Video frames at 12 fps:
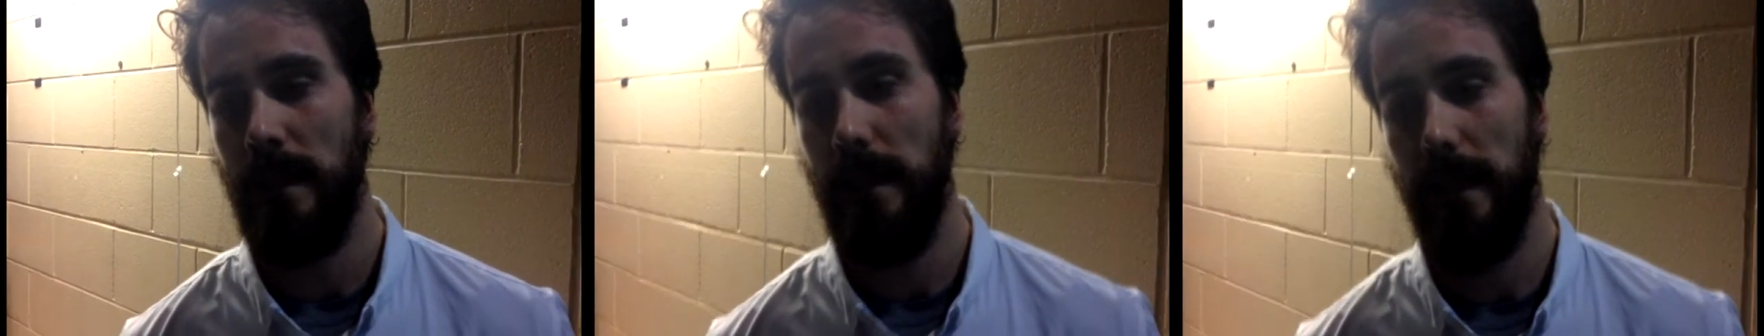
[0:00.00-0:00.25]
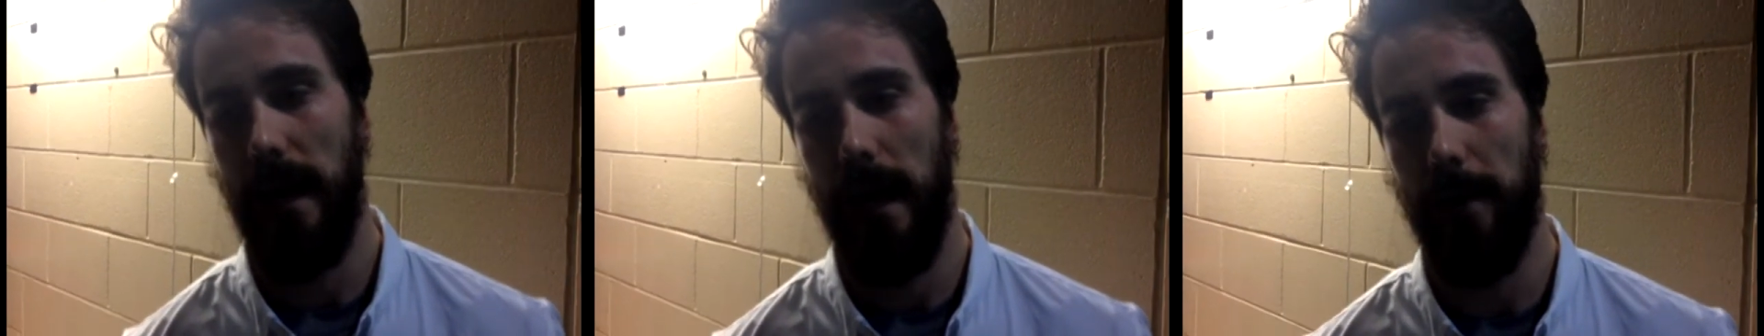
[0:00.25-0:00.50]

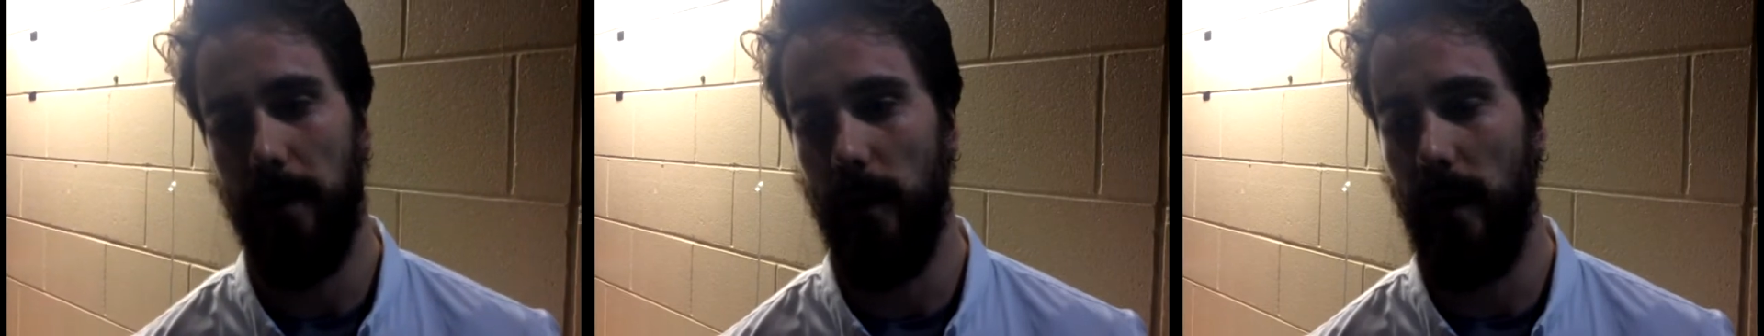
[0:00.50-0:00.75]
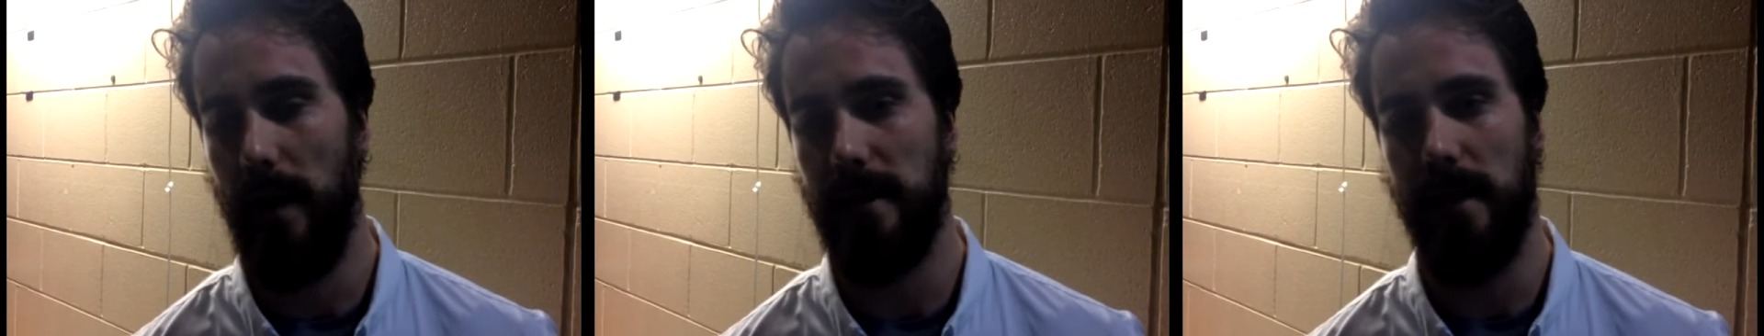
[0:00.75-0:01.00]
Yeah, I mean, we
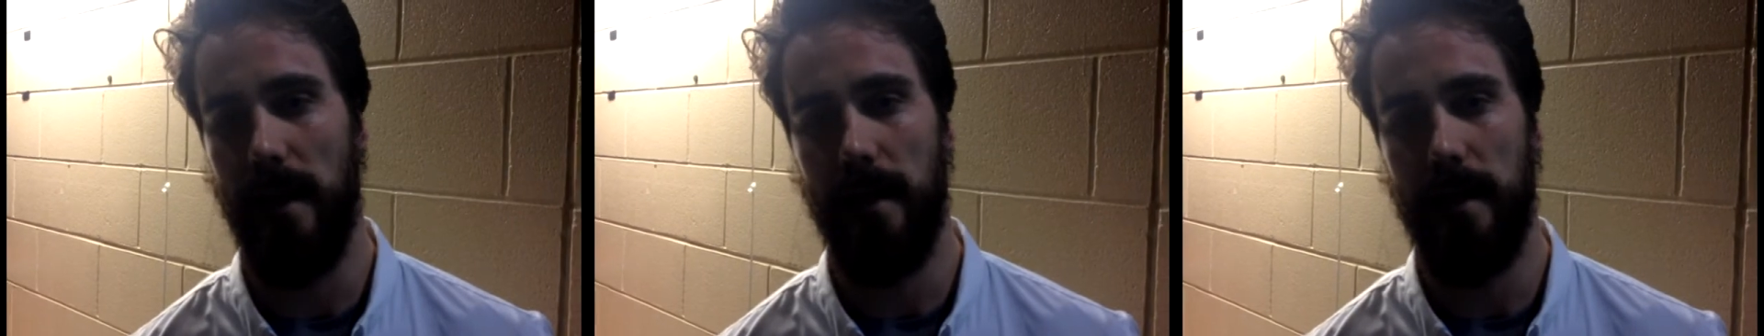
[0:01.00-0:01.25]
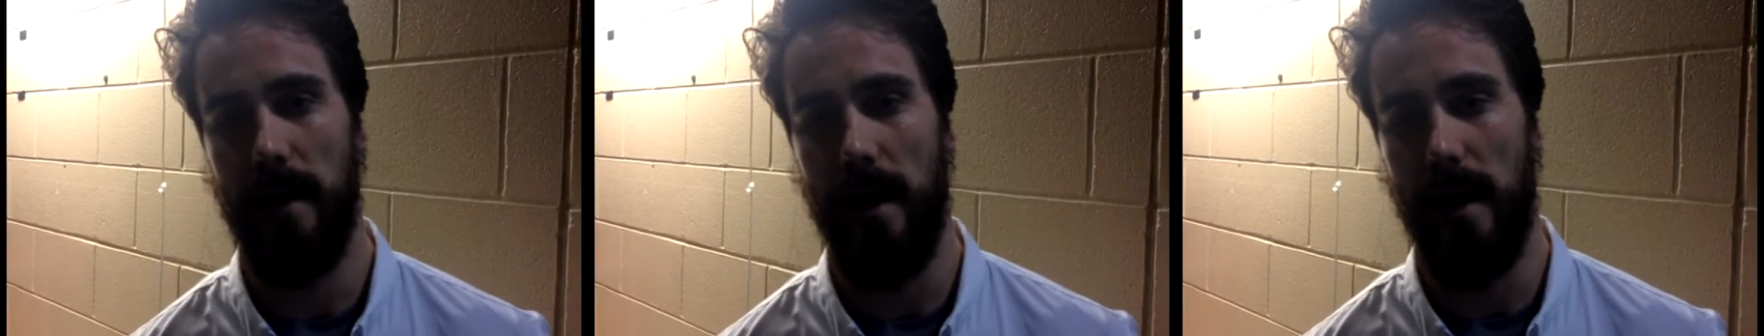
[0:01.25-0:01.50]
lost a lot of
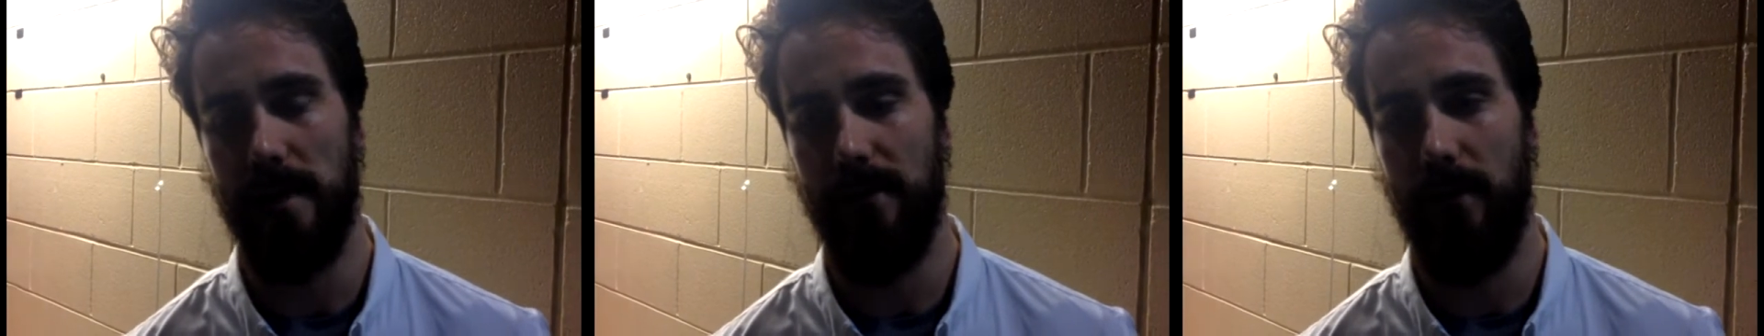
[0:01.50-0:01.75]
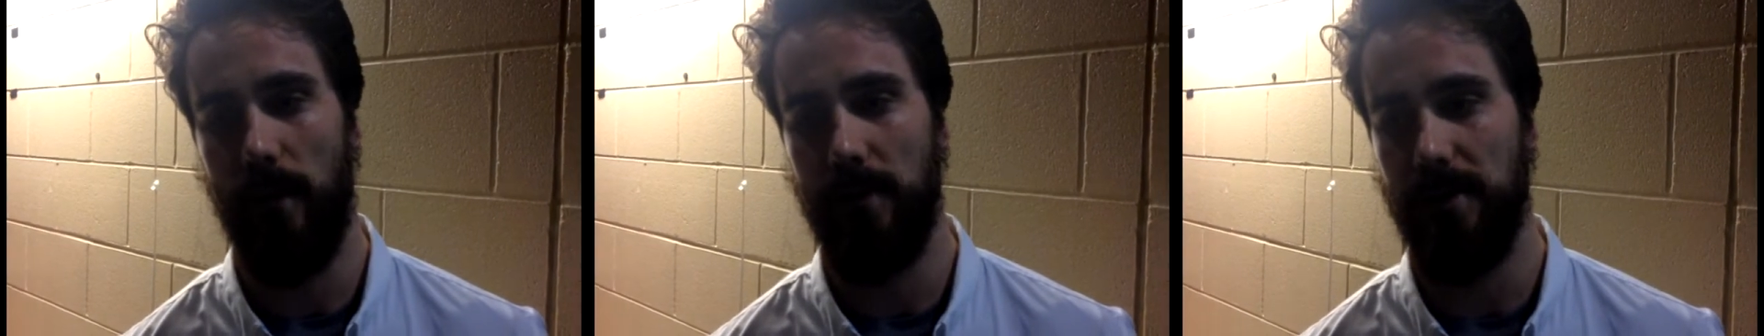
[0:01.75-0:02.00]
key guys,
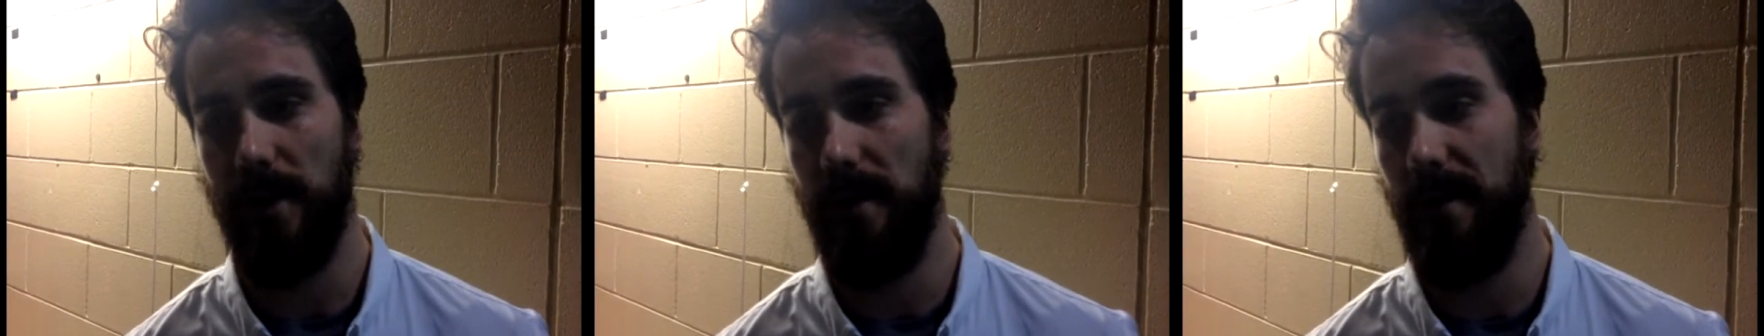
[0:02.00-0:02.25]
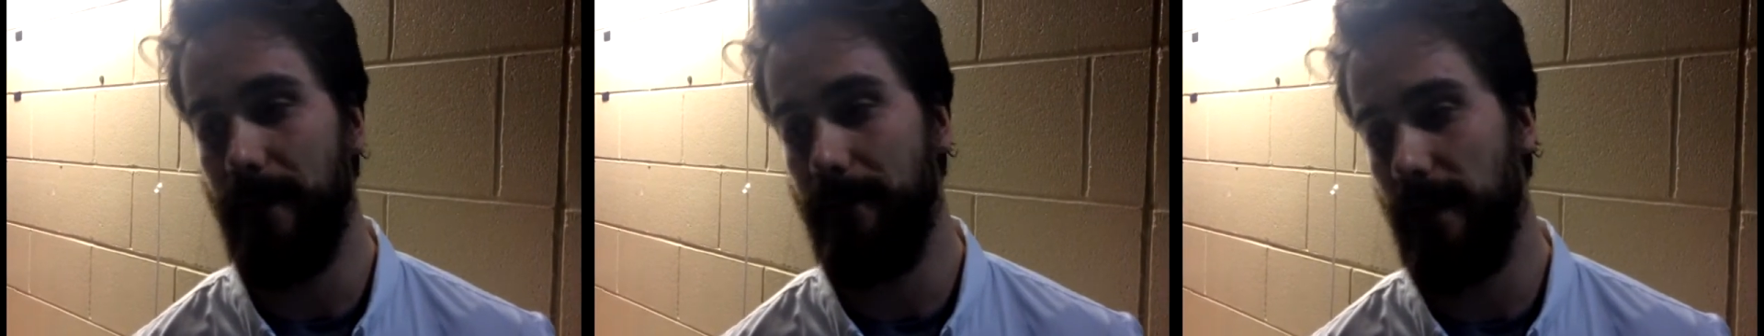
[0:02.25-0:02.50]
unfortunately,
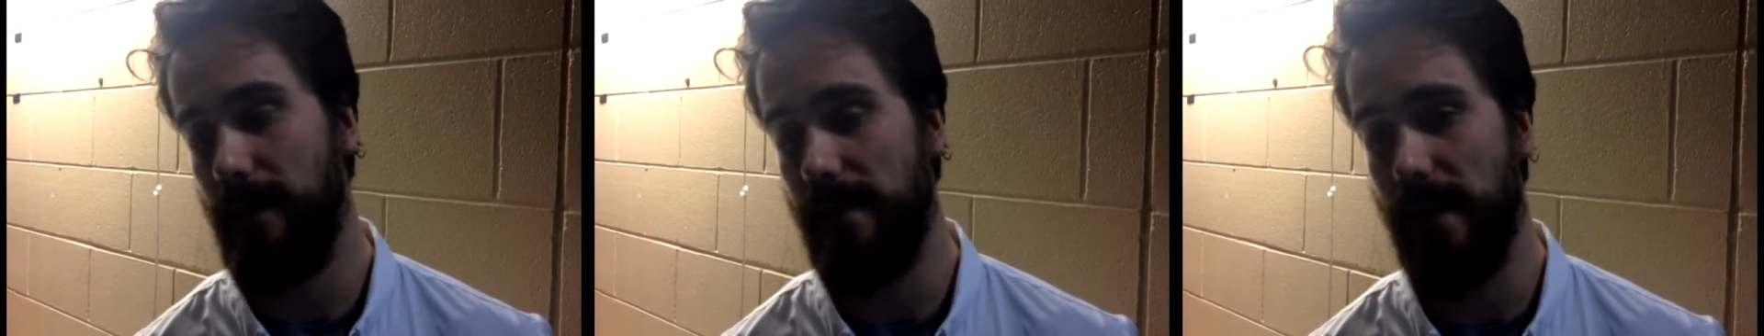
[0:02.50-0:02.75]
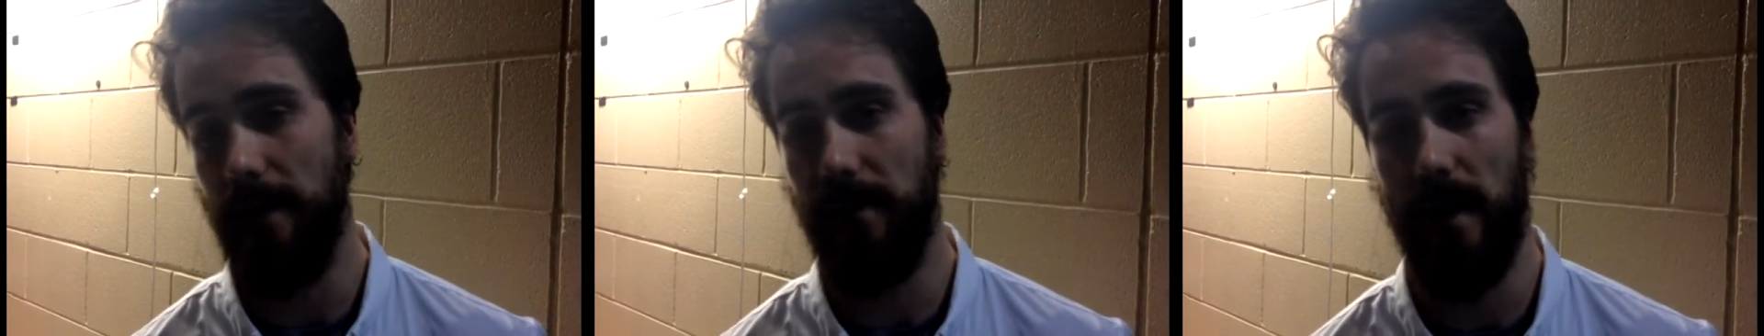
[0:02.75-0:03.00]
but at the
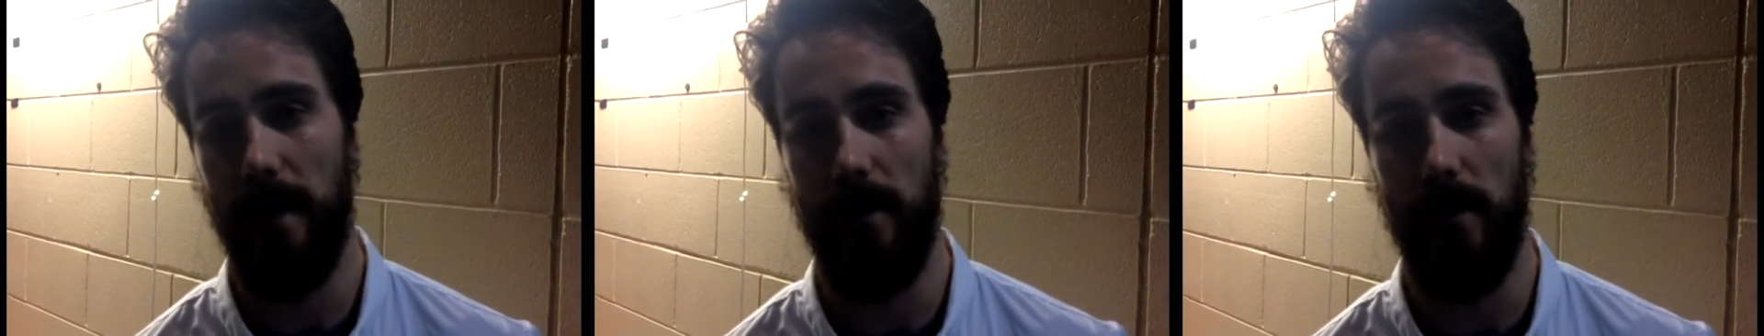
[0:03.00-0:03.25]
same time,